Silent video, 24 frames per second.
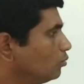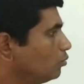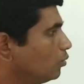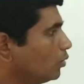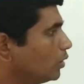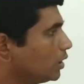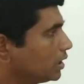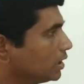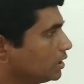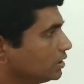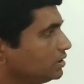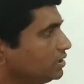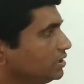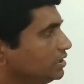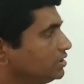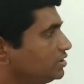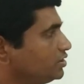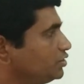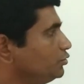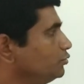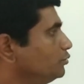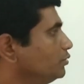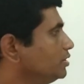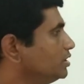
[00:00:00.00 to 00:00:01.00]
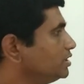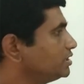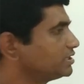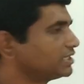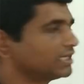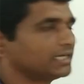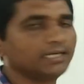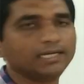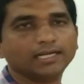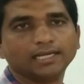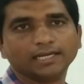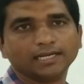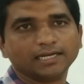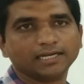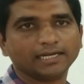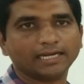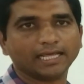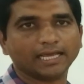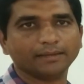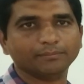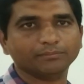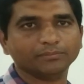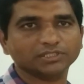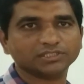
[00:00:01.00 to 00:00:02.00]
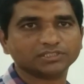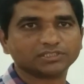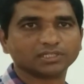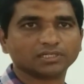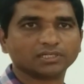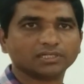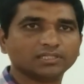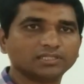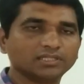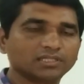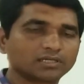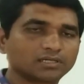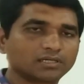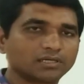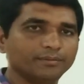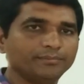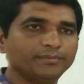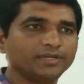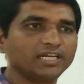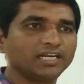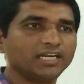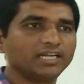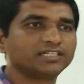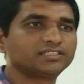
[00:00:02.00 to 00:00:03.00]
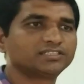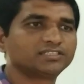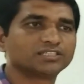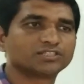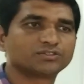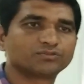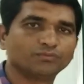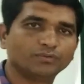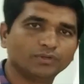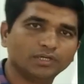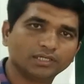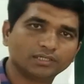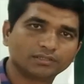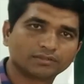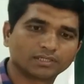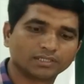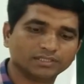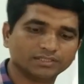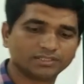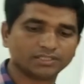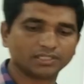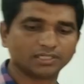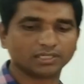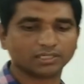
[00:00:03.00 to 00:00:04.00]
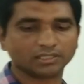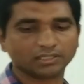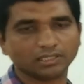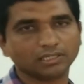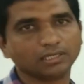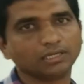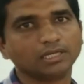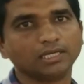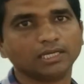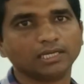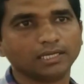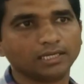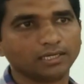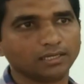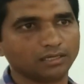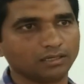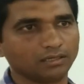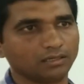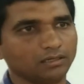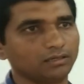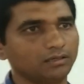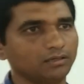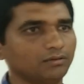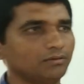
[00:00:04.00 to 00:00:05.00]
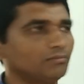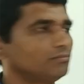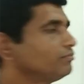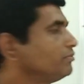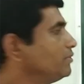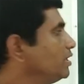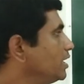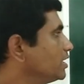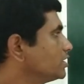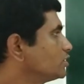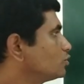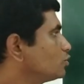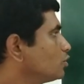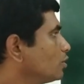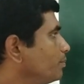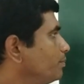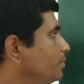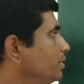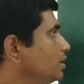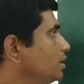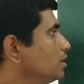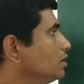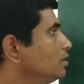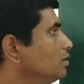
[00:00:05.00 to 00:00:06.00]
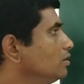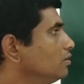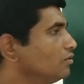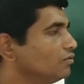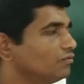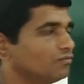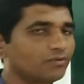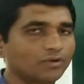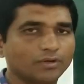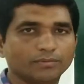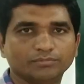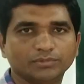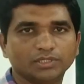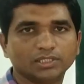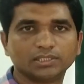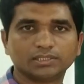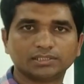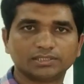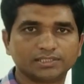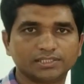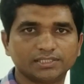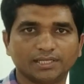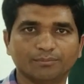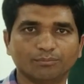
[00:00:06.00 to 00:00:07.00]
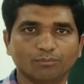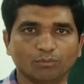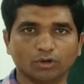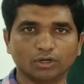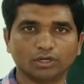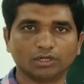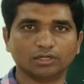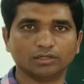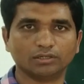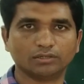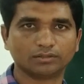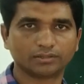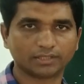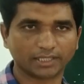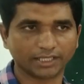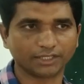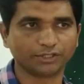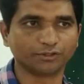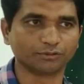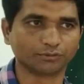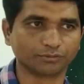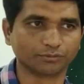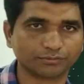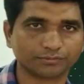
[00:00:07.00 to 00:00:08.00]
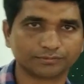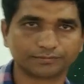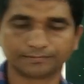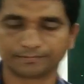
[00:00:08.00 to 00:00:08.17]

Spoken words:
what are its units and dimension. In the coming lectures we will consider the next topic from the same topic. Thank you.